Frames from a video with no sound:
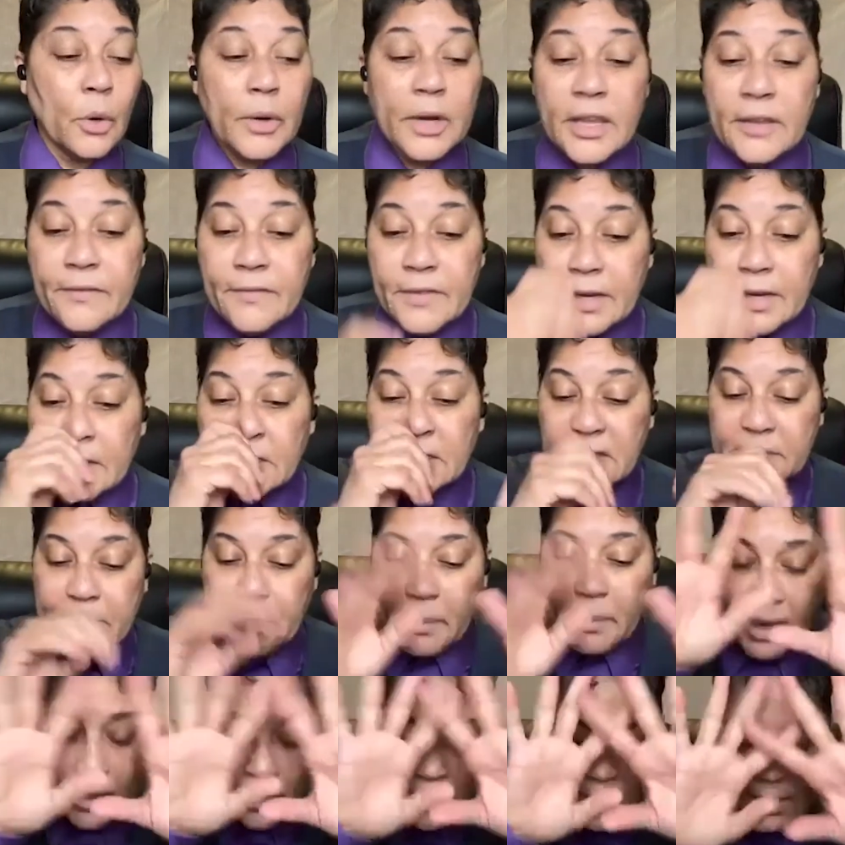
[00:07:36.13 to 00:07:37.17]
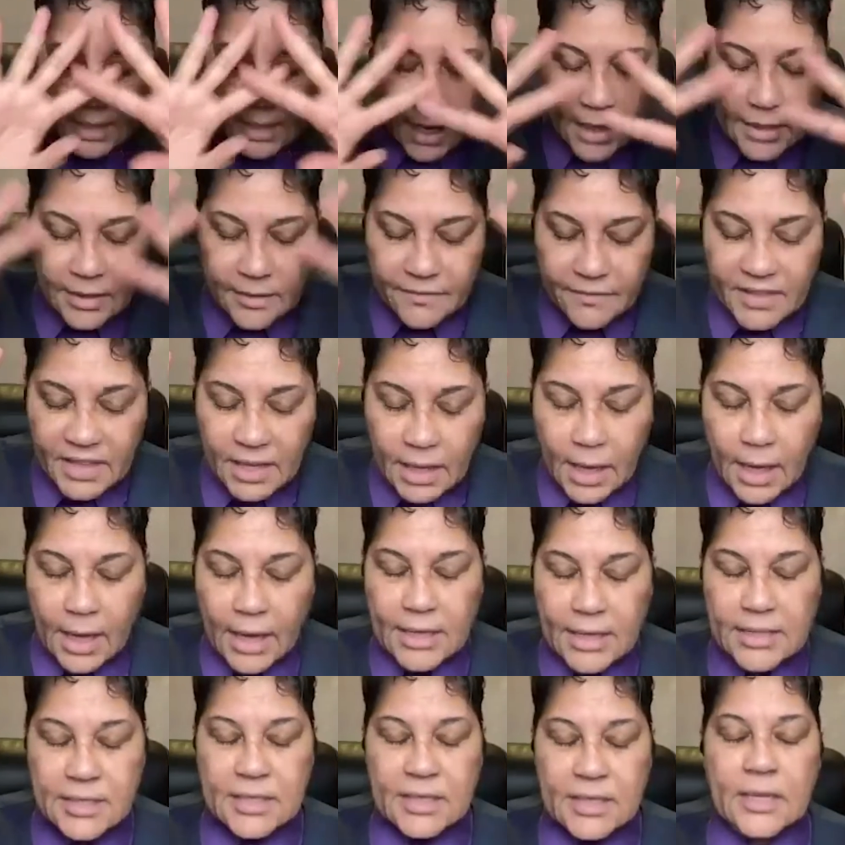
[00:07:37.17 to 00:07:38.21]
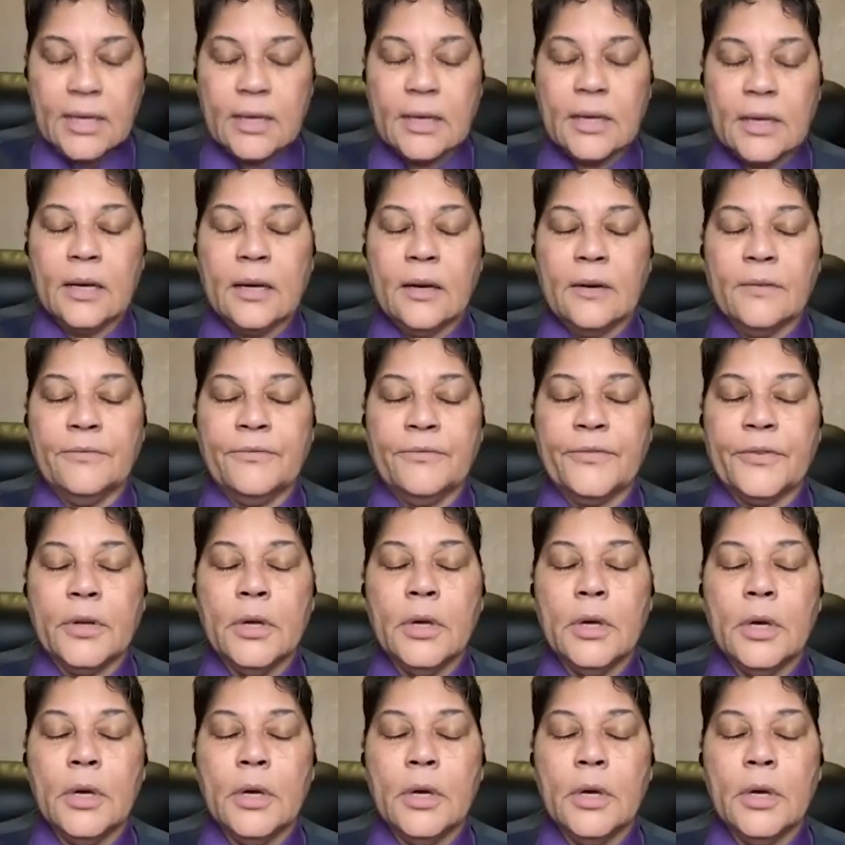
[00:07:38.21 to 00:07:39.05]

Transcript: or even expanding out of the idea of